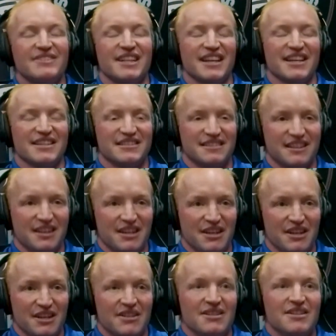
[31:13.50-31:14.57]
Yeah.
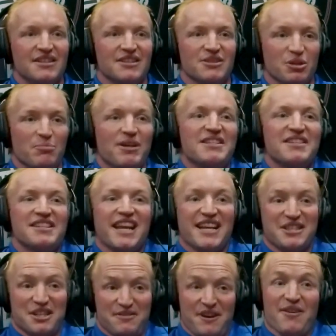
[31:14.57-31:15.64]
So the business
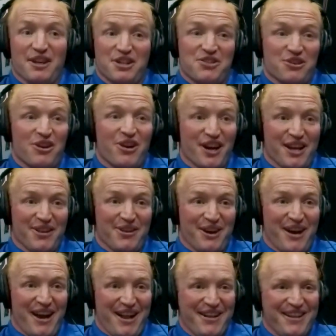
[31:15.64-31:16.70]
case is very strong in Long
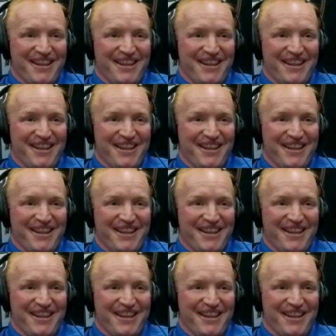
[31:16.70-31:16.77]
Island.